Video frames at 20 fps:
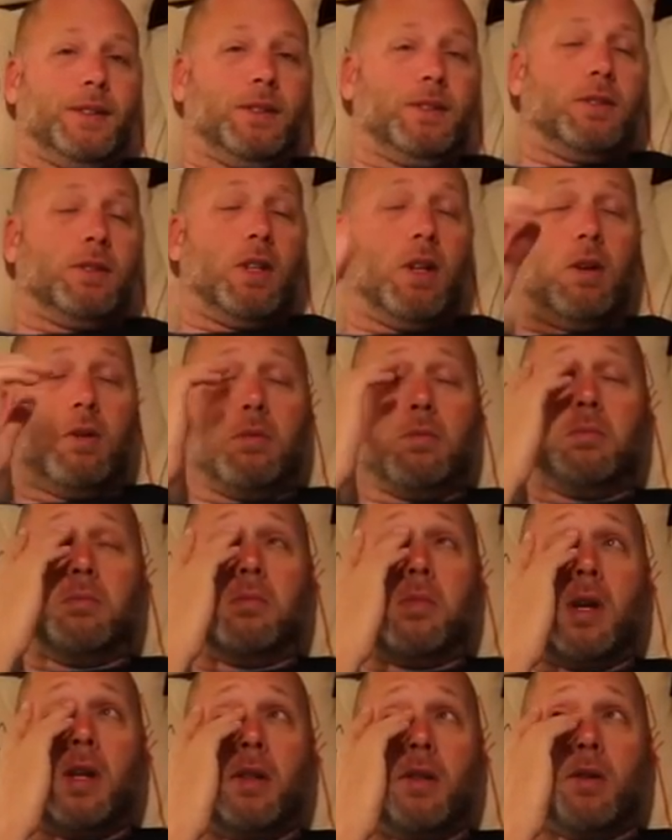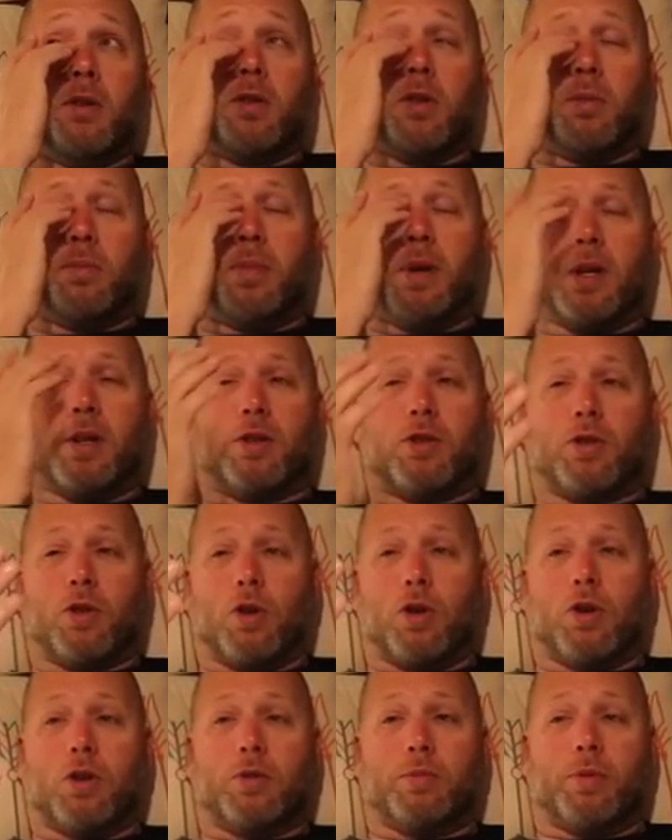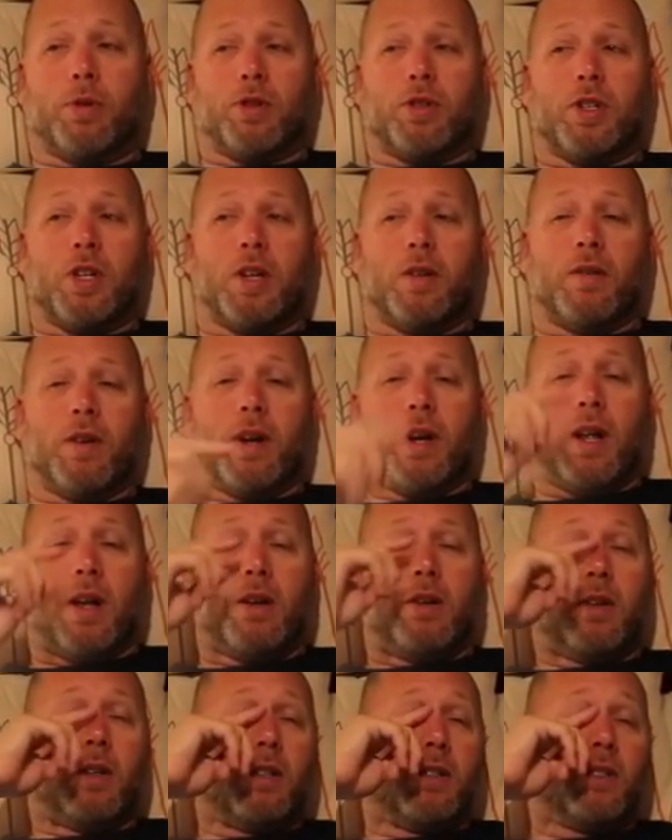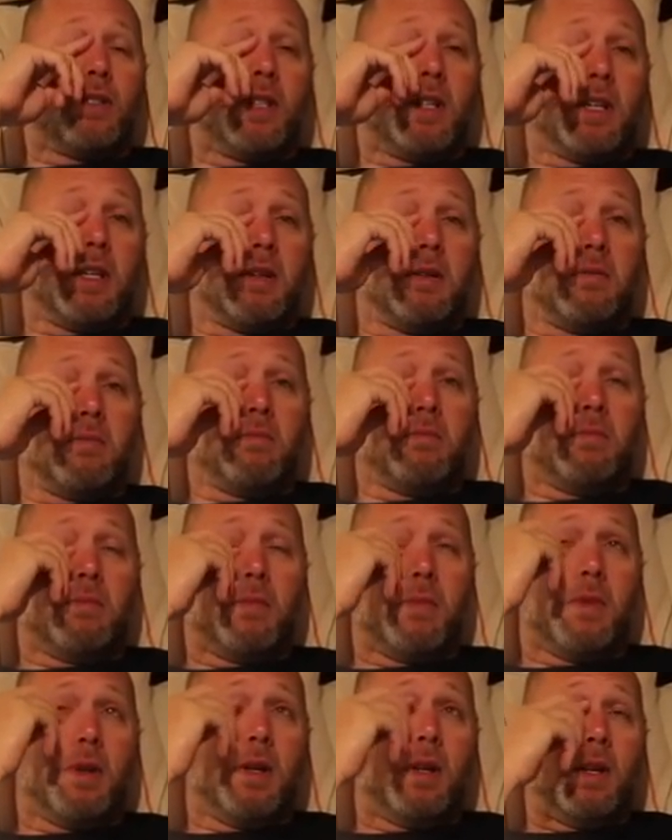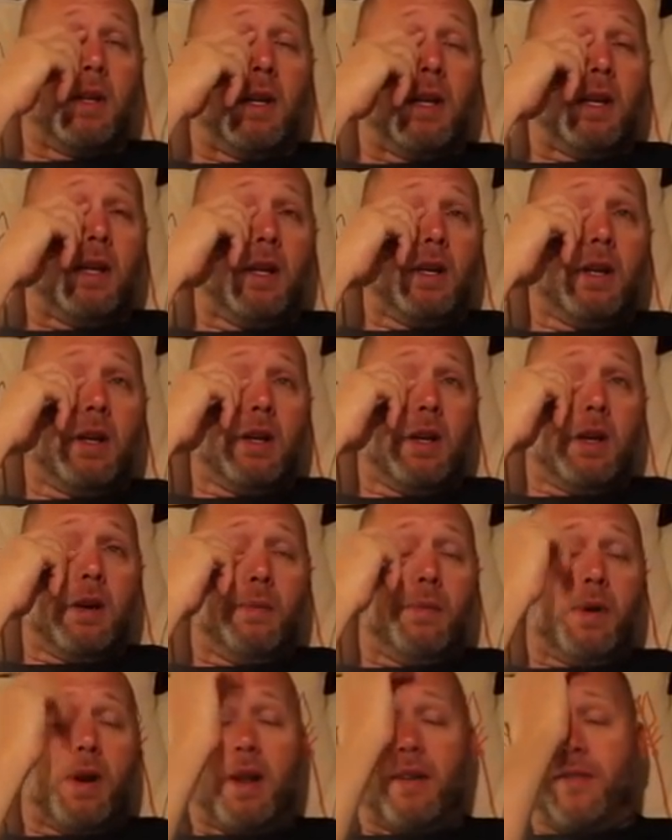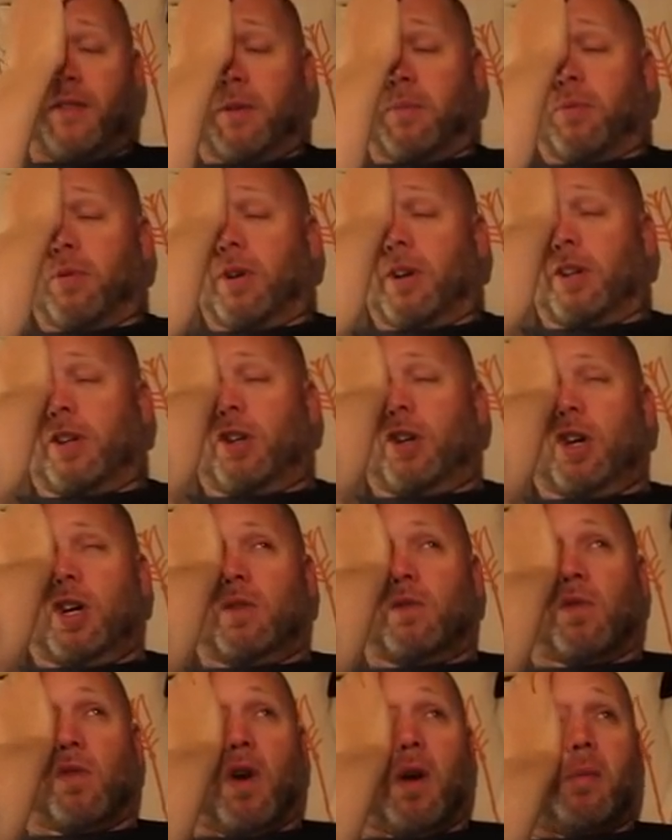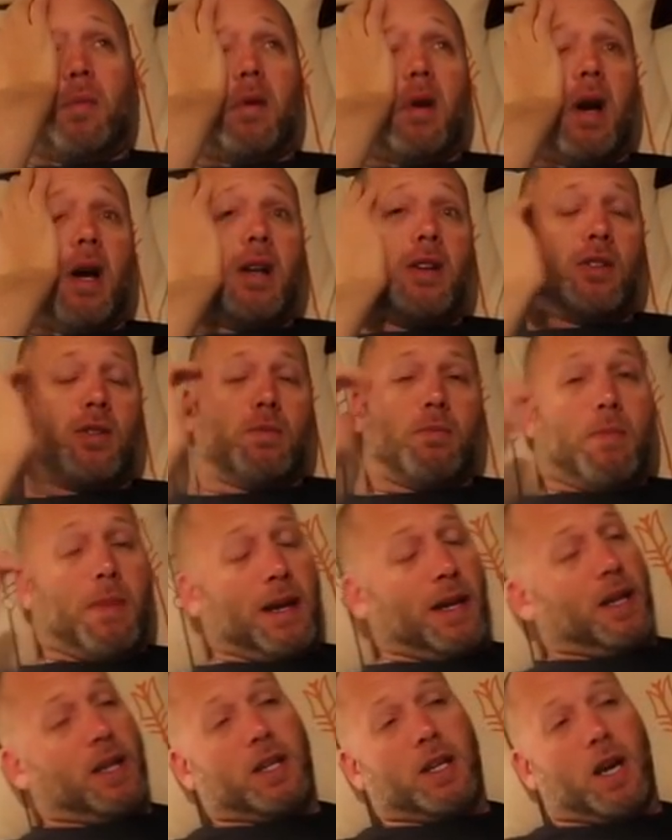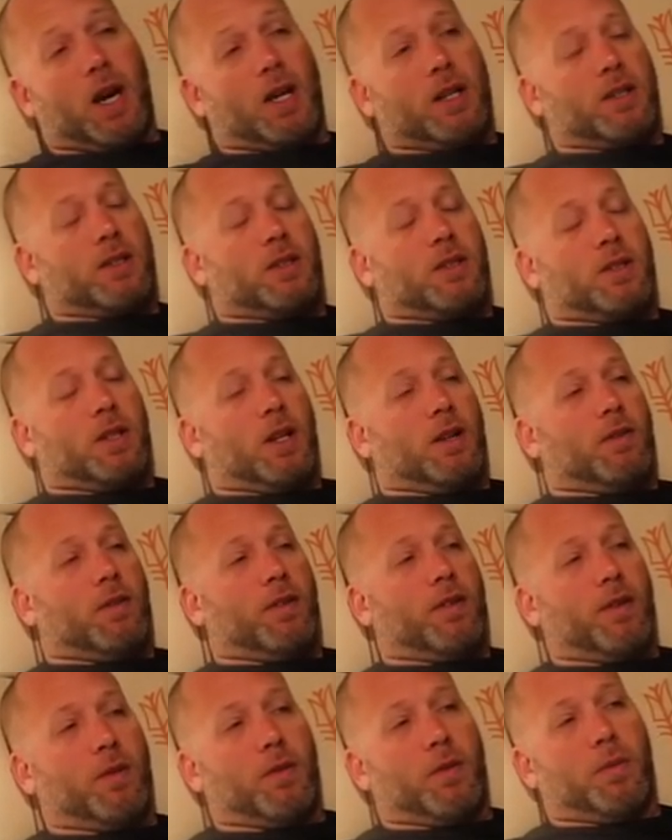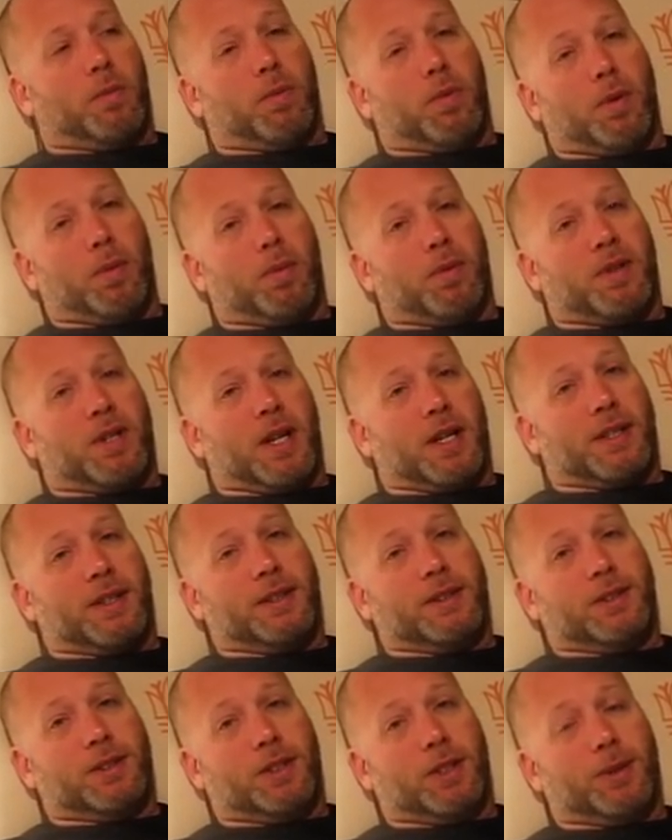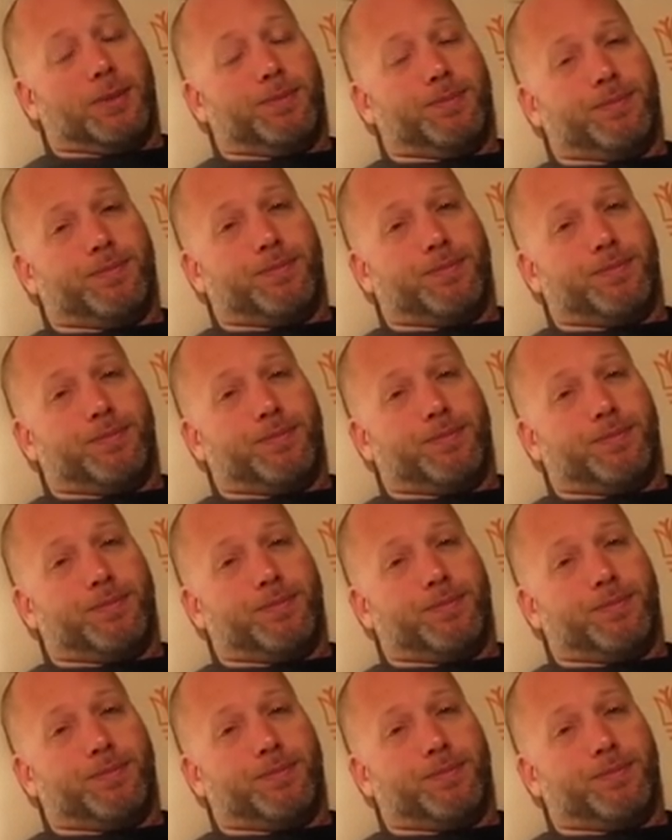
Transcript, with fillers: So, and there's a big surge pushing in right now, you can see it. But I feel pretty good. right behind some mega yachts and stuff. I think we're pretty protected, so.